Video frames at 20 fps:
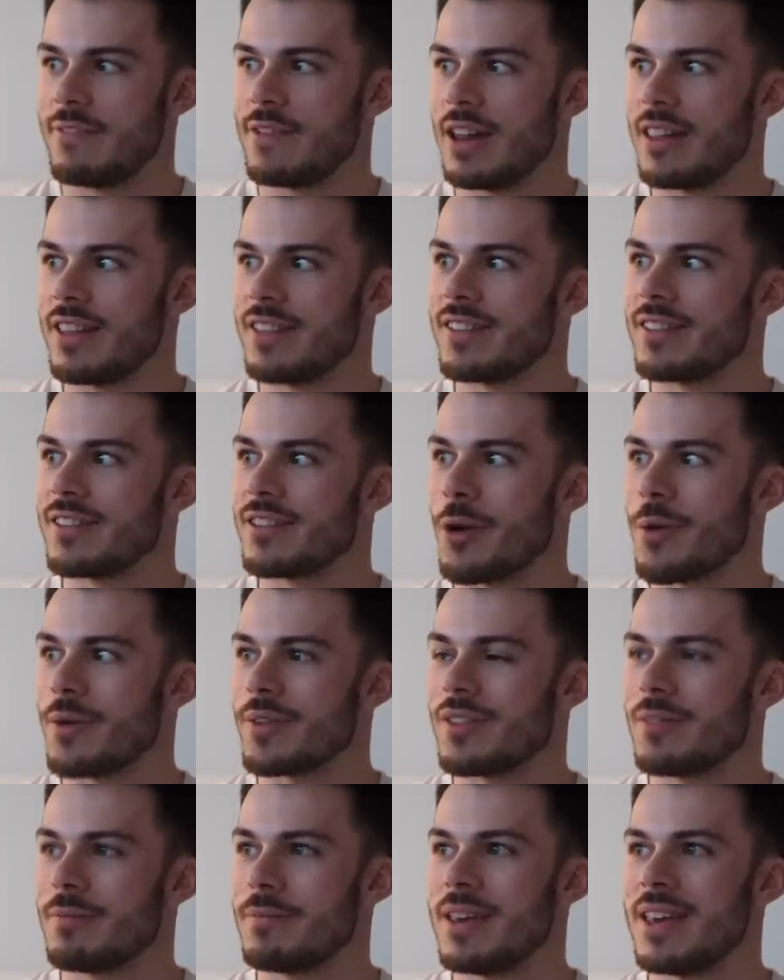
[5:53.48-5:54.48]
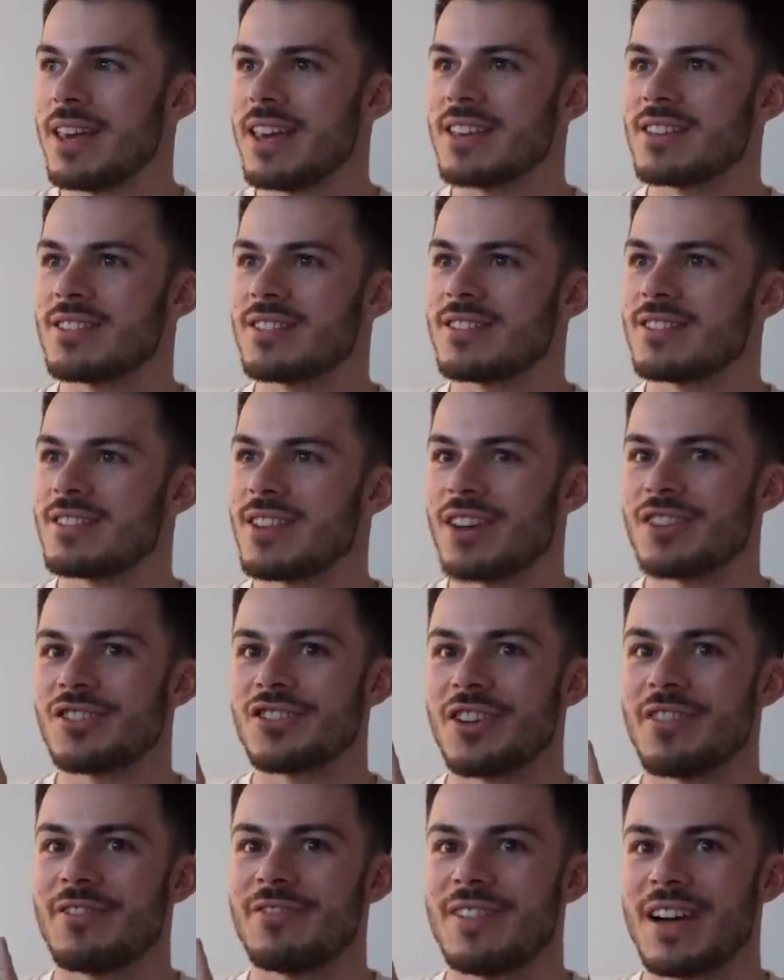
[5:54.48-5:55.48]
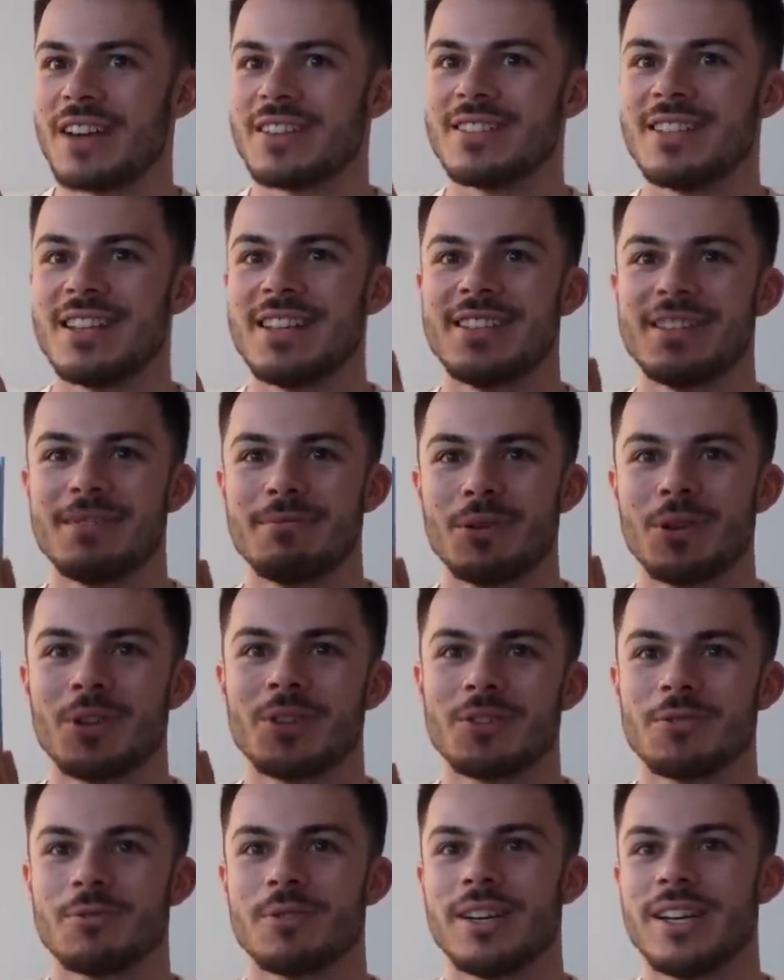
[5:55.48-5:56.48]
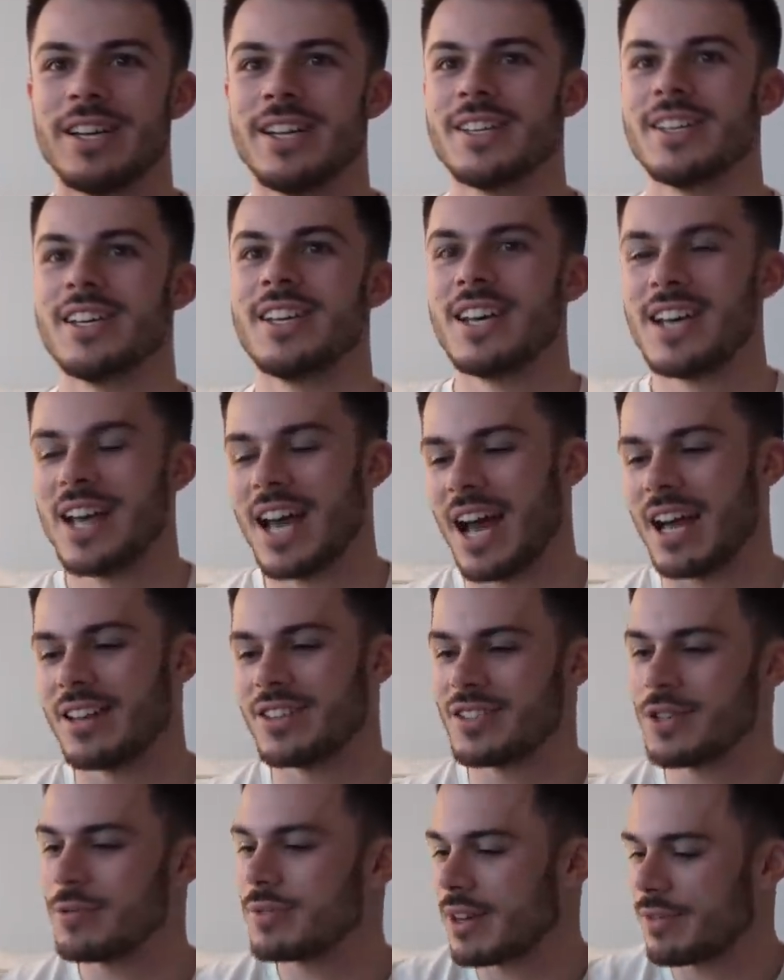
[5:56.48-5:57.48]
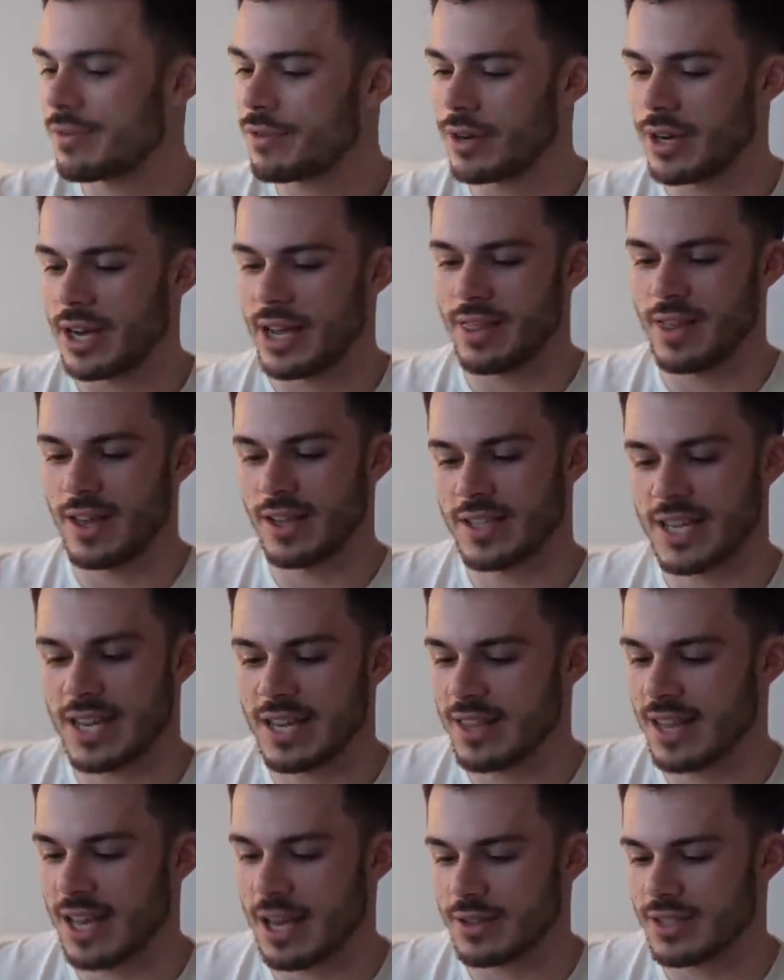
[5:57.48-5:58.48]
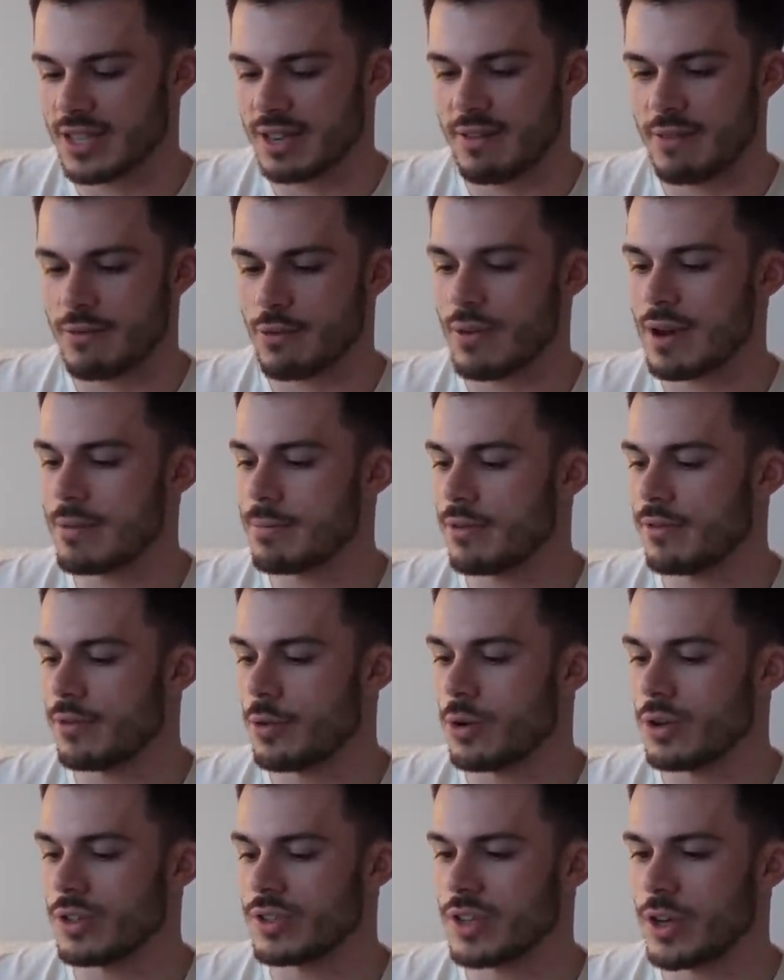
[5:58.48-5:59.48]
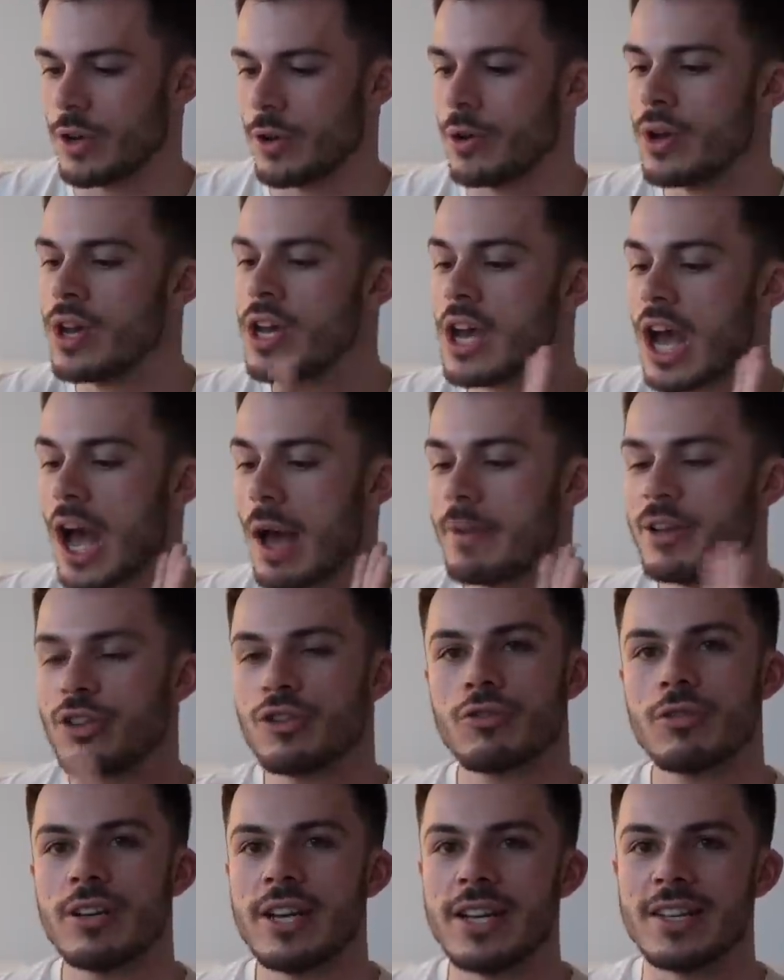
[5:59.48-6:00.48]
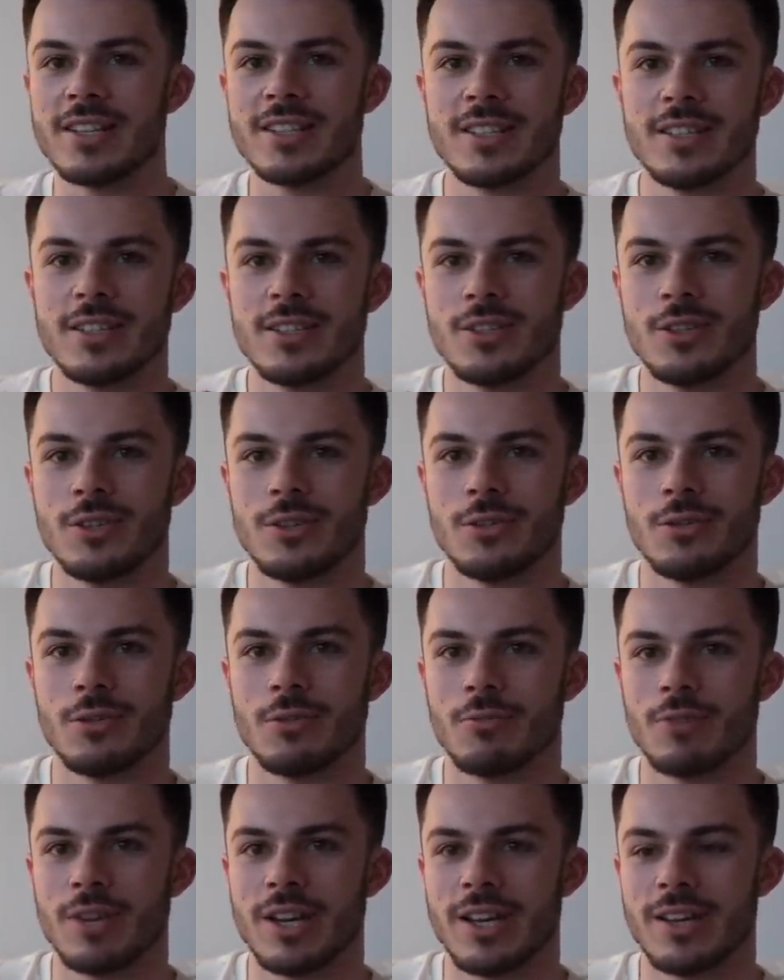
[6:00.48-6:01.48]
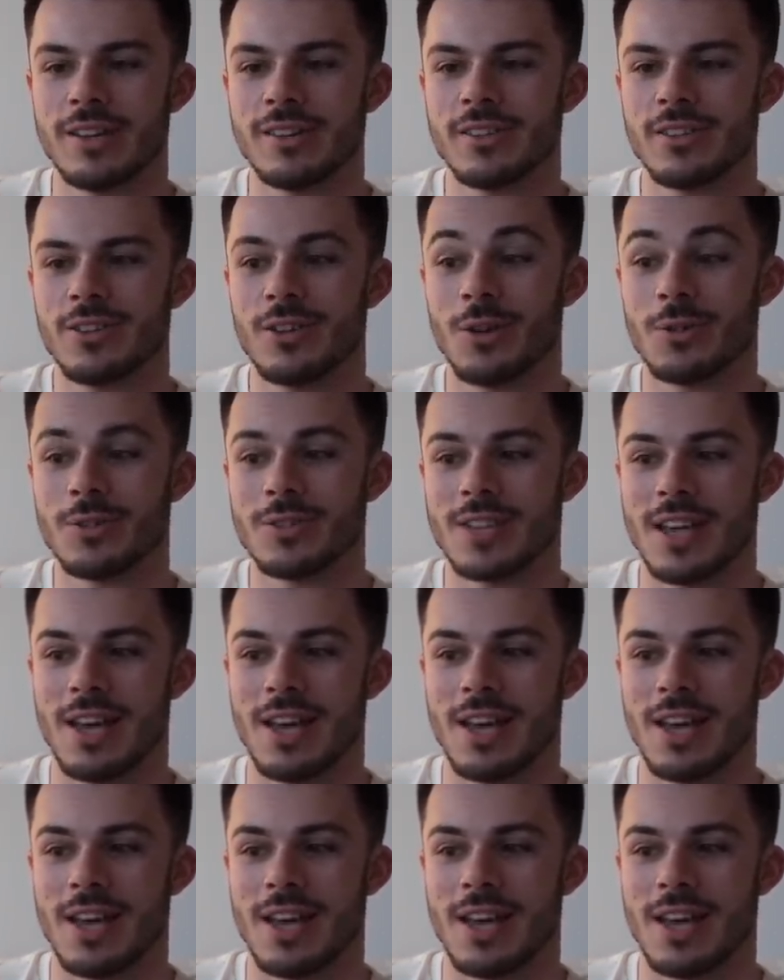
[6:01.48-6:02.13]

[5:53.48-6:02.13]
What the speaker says: feel like this is going to be such a fascinating book to read, and so different, I think, to anything else I've ever read before. So I'm intrigued to read Ghost